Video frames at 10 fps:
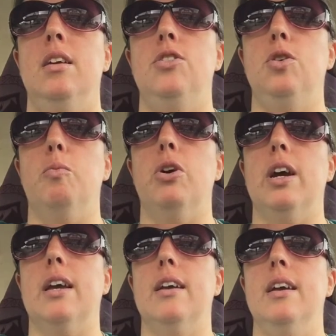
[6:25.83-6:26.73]

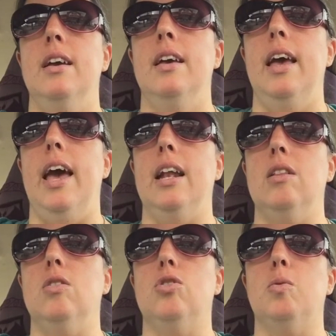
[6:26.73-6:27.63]
turmeric, and a
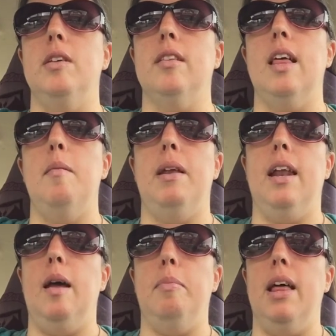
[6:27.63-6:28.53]
little squeeze of lemon,
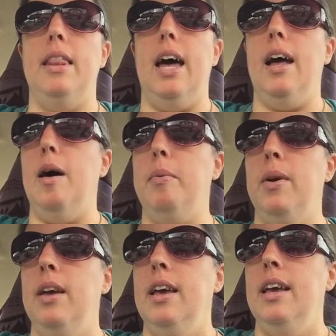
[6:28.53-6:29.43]
and I blend that up.
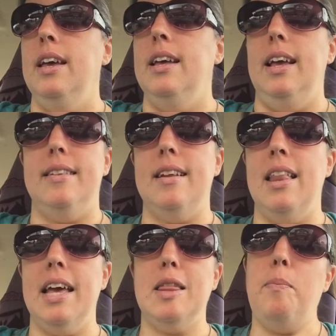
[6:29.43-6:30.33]
It's not
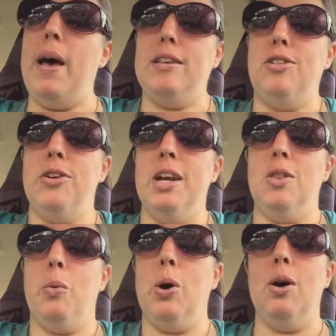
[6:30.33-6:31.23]
like the best drink in
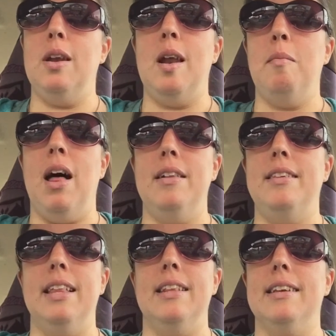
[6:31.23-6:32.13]
the world, and I'm not
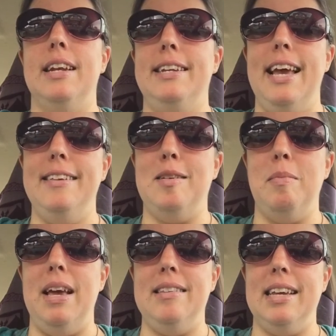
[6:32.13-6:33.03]
saying it's going to taste
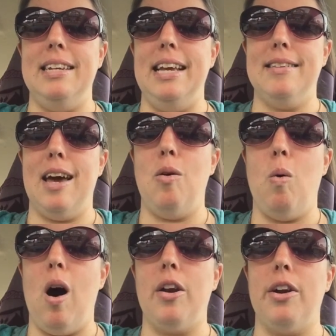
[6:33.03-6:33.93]
amazing. It tastes kind of
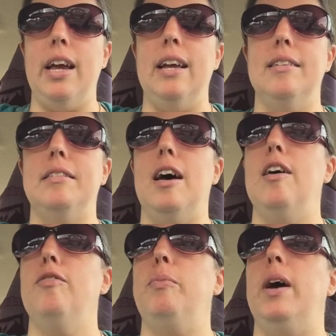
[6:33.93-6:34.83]
watery and
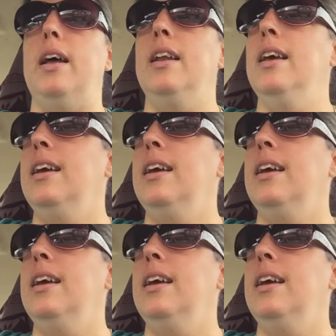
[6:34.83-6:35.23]
stuff, but